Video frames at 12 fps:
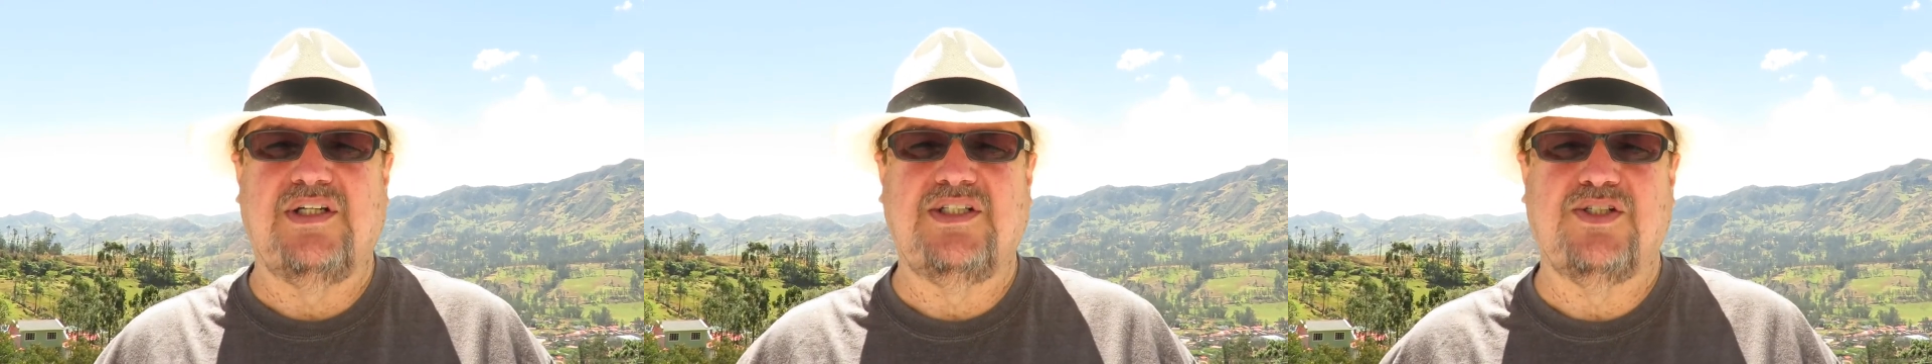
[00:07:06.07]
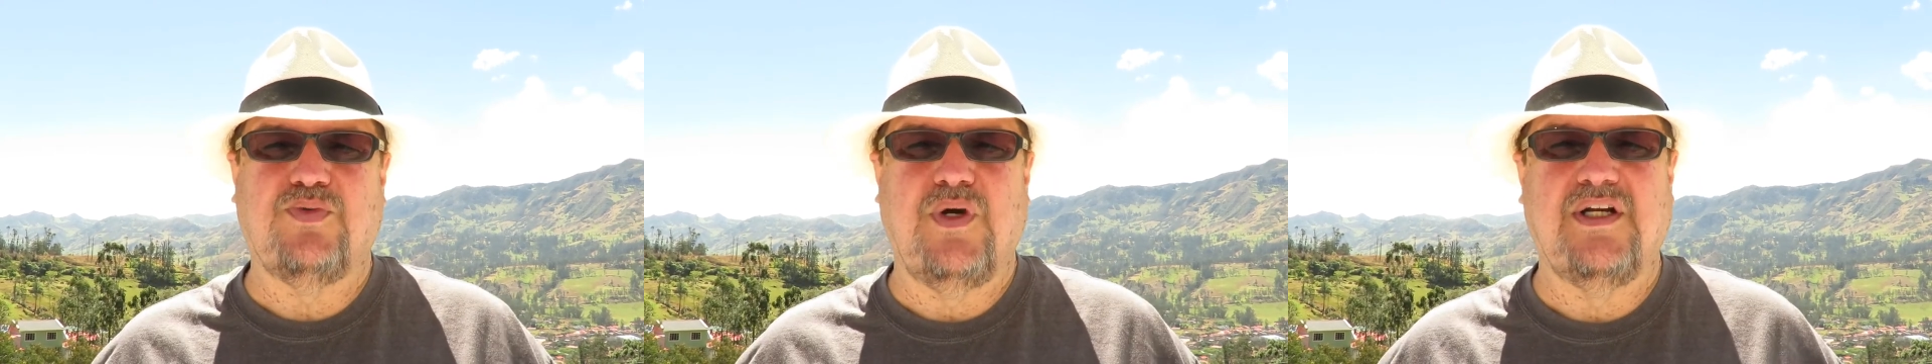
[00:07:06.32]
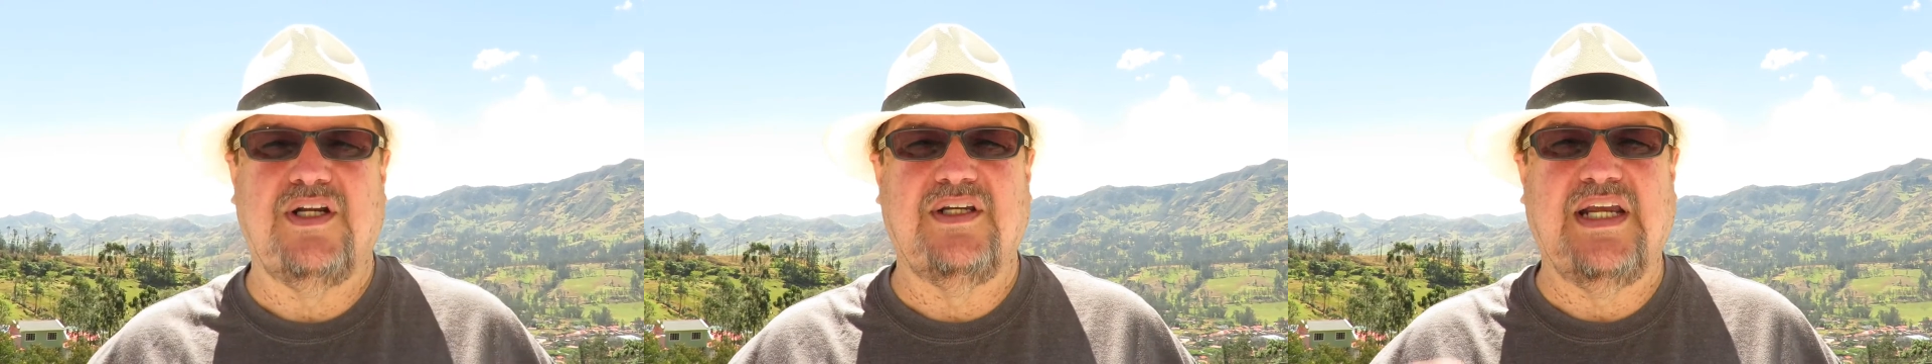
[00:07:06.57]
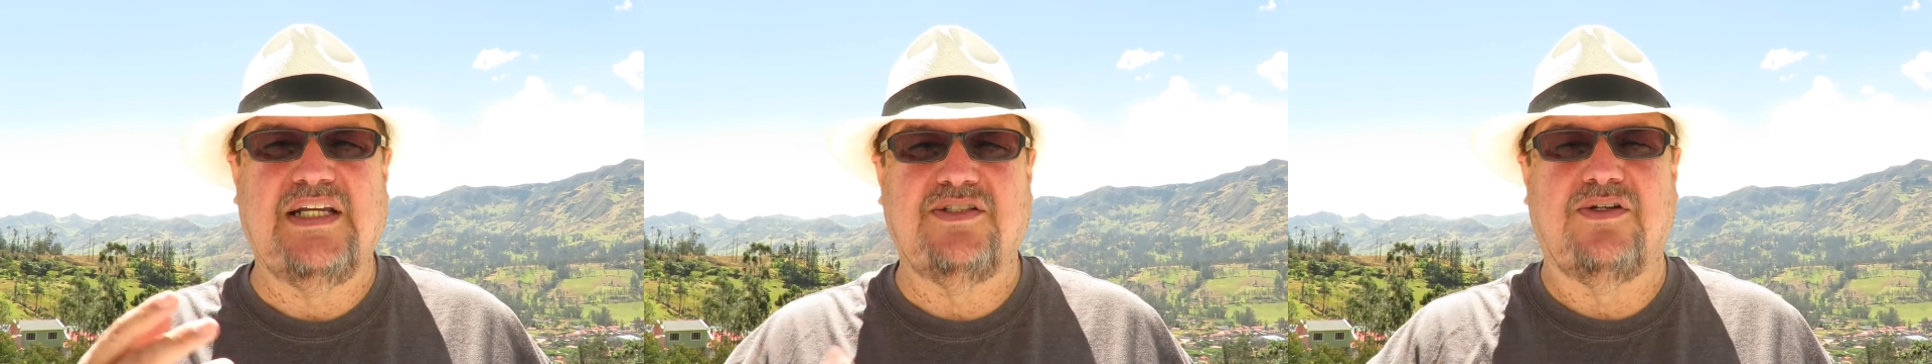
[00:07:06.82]
I just wanted to
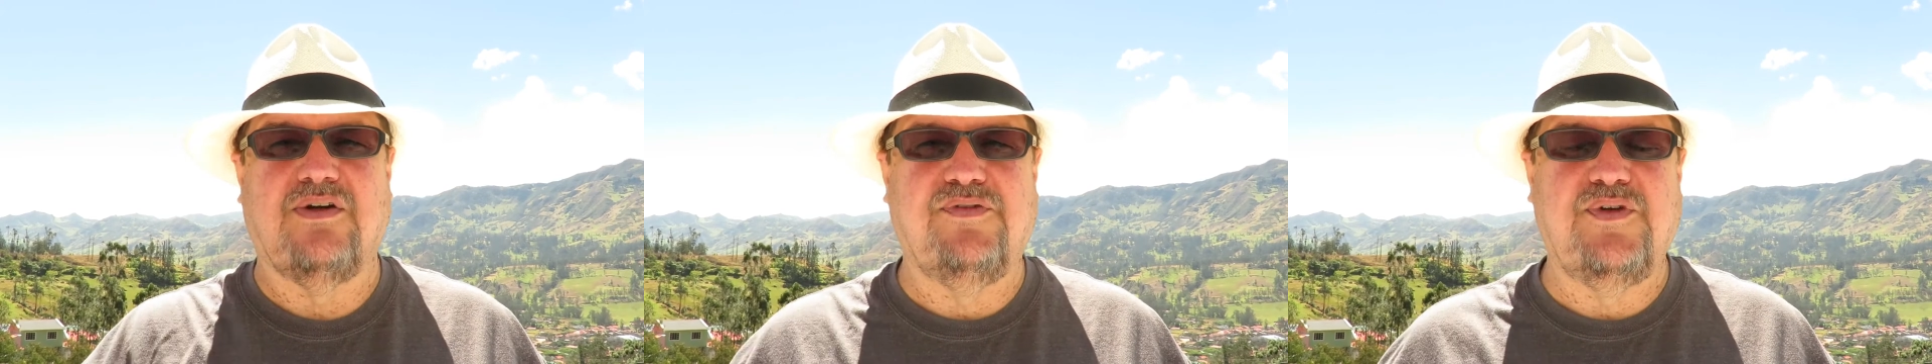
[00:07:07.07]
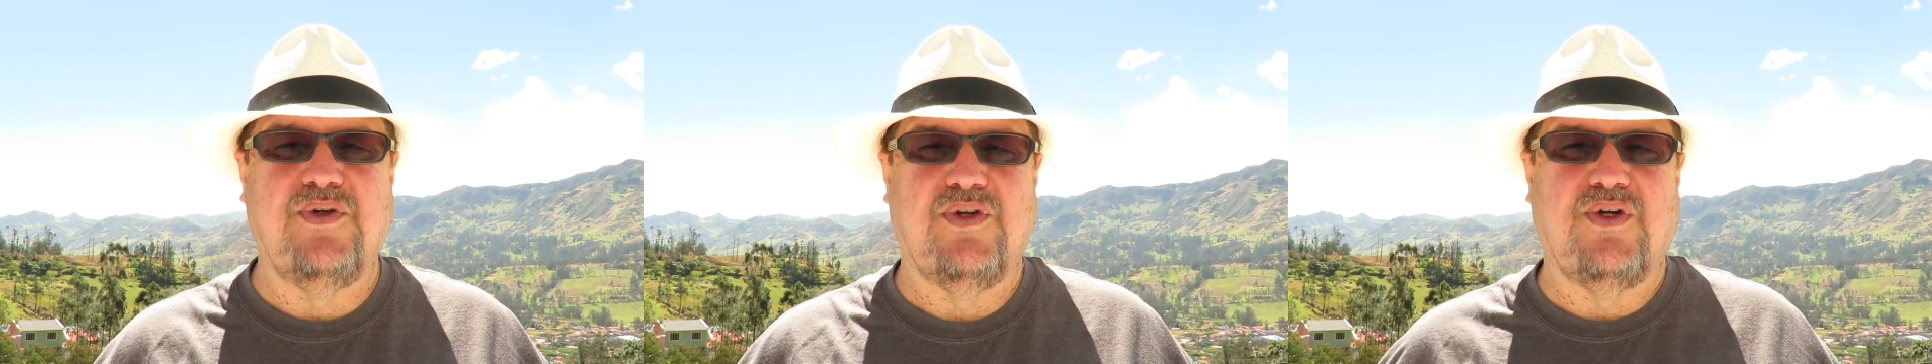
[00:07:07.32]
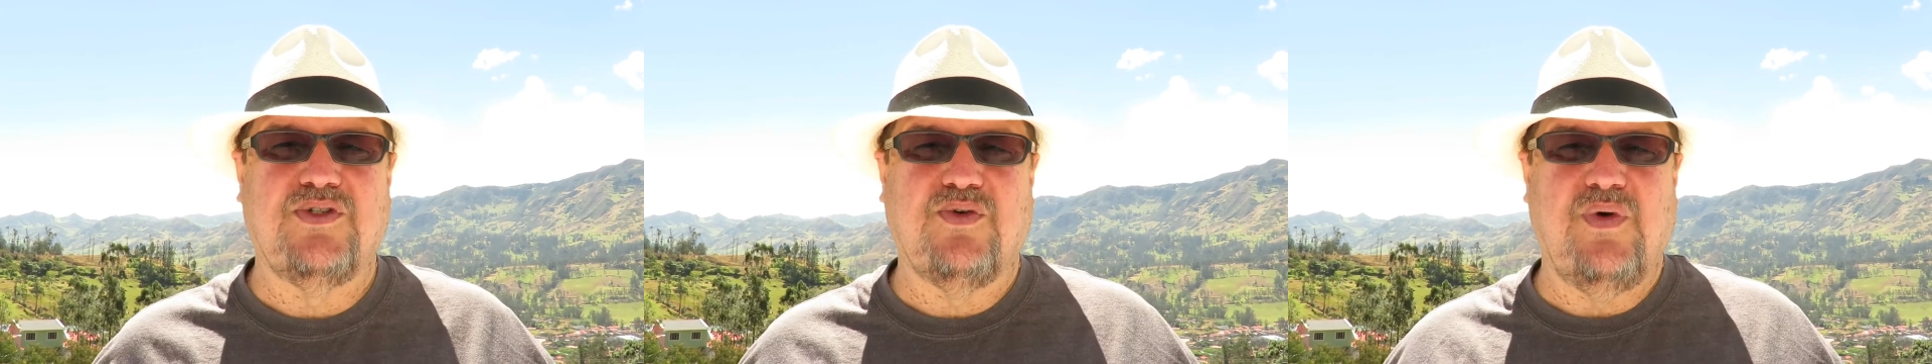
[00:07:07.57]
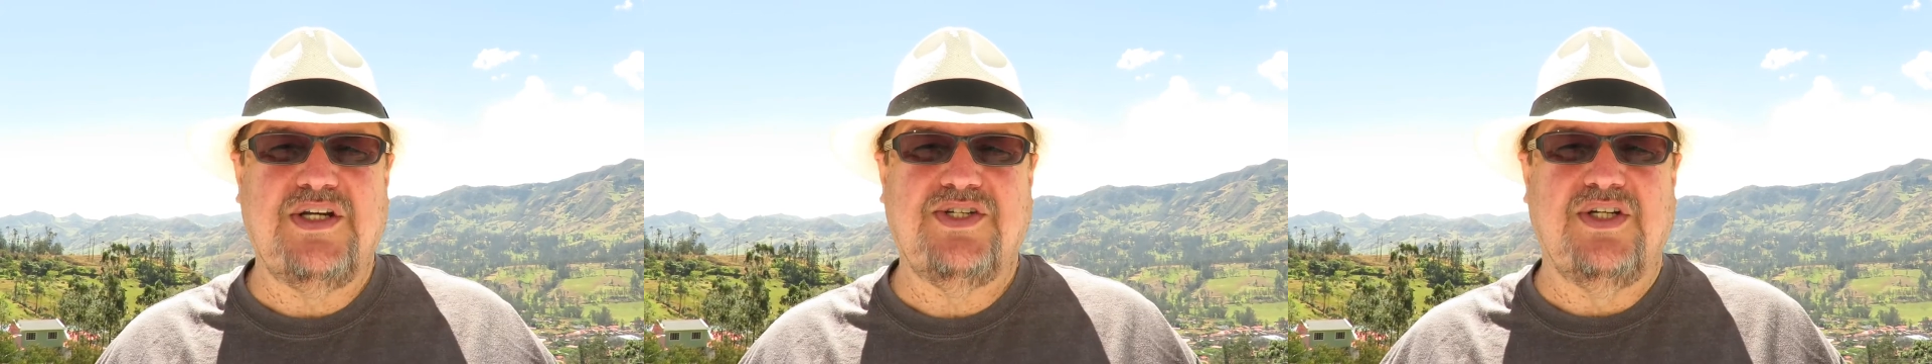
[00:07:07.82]
answer a few of those
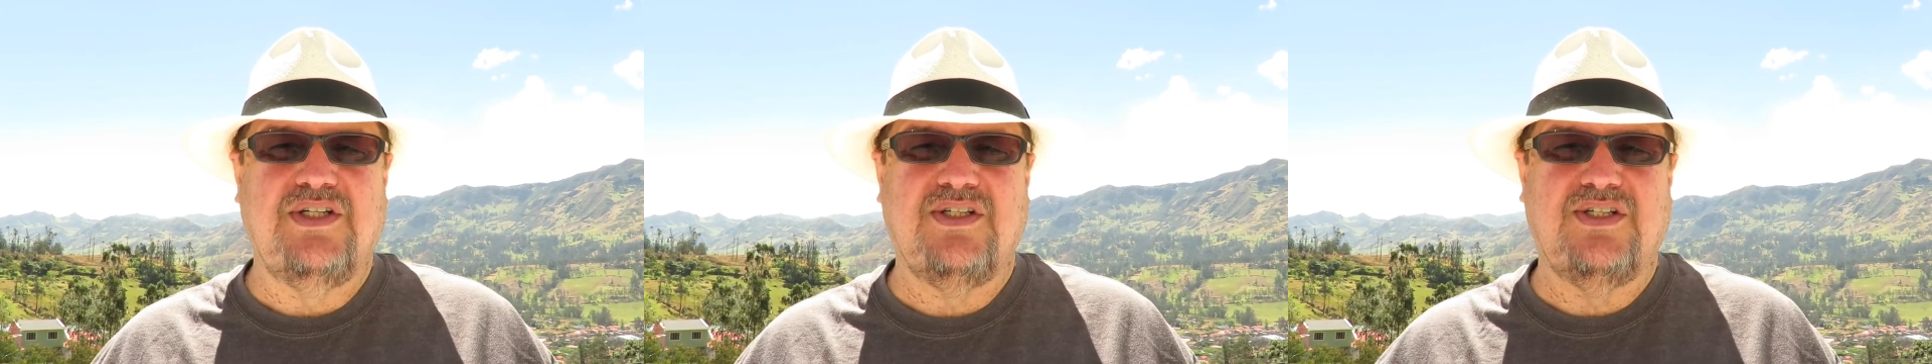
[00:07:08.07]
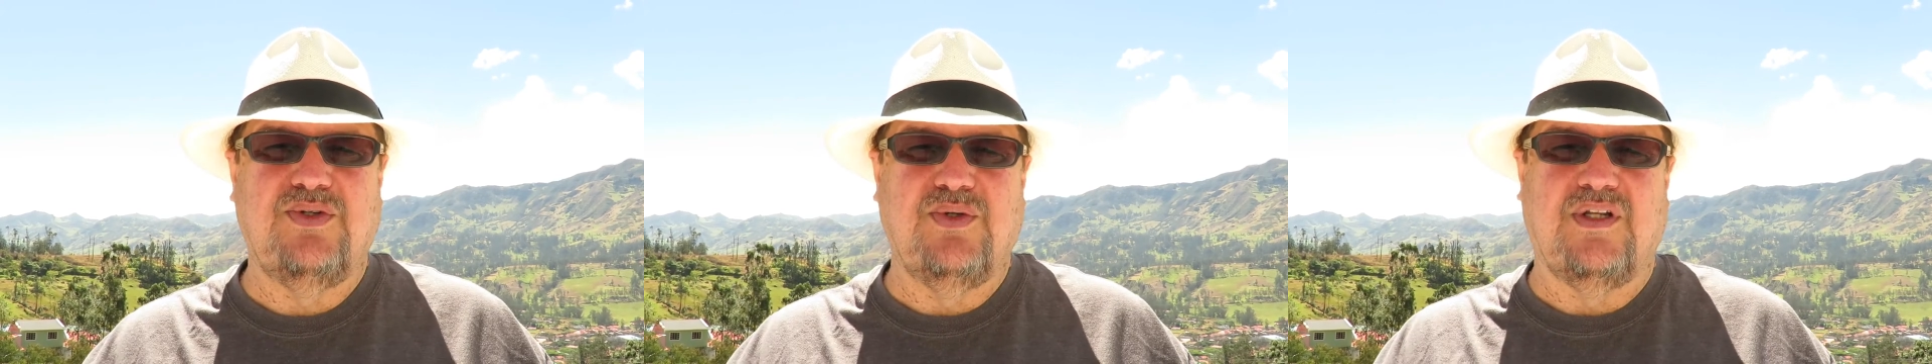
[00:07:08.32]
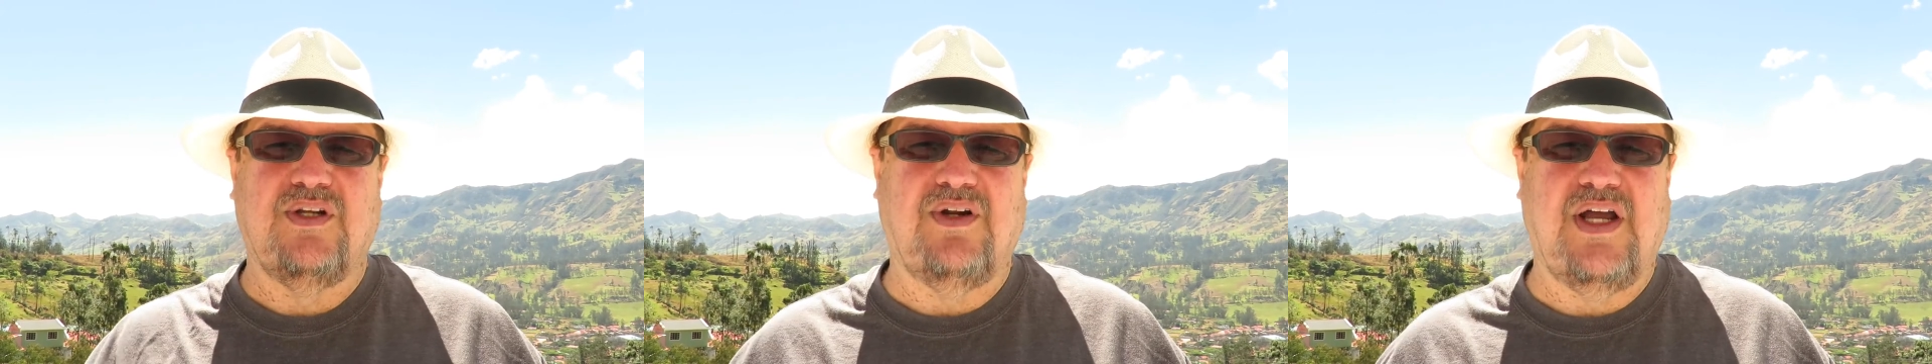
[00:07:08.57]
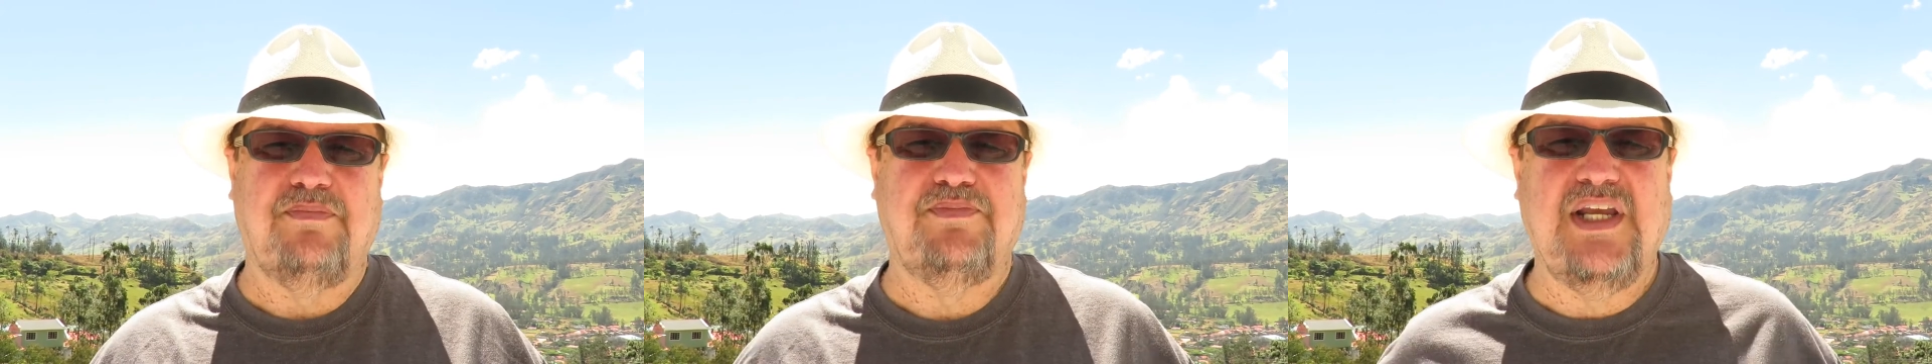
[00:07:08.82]
questions, do a little
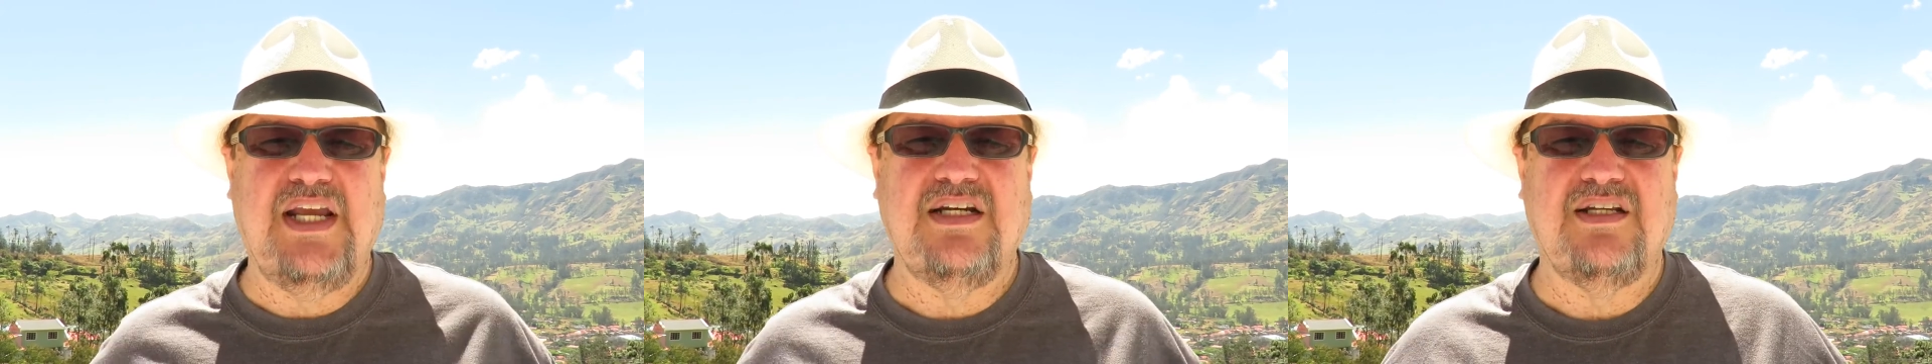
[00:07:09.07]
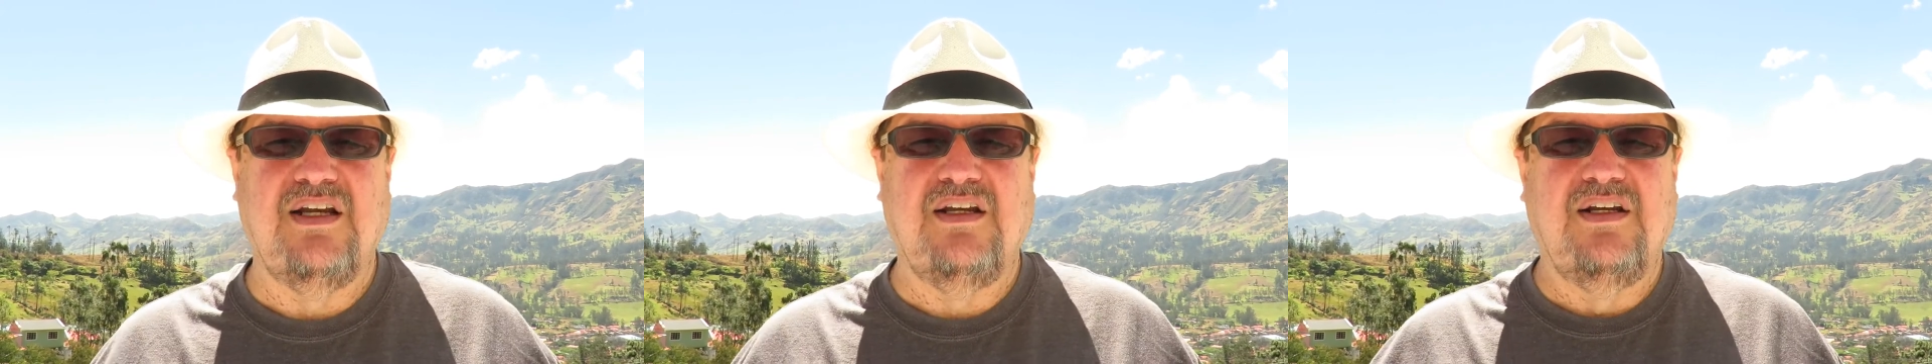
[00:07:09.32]
update.